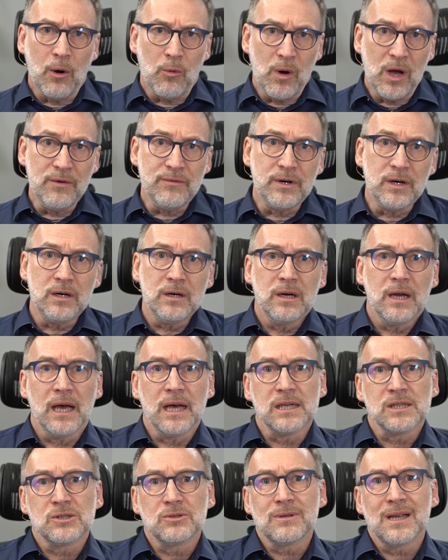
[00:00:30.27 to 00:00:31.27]
However,
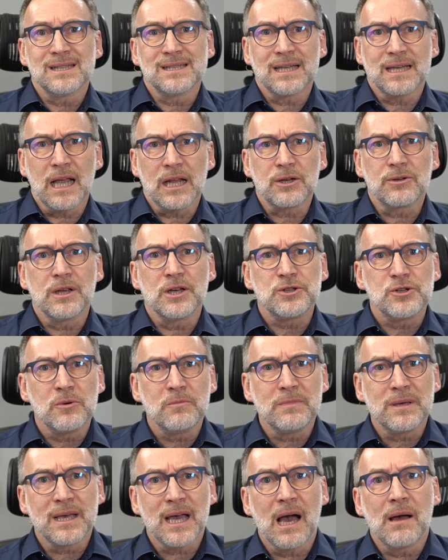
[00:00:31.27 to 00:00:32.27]
as soon as the
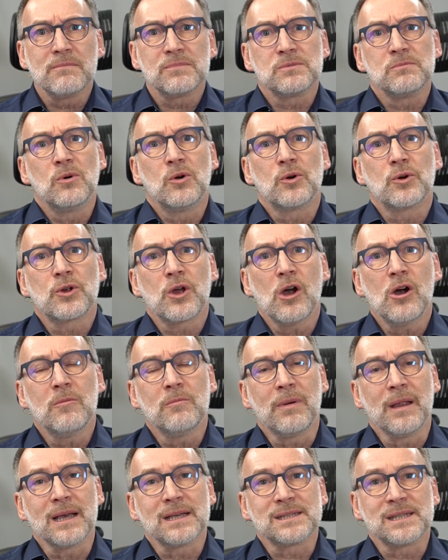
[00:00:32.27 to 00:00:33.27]
calculation becomes more
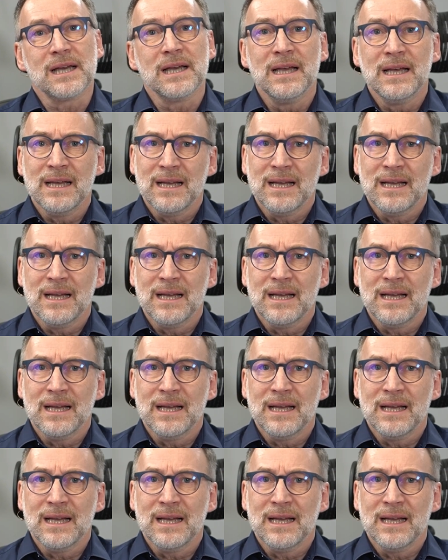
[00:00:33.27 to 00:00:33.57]
complex,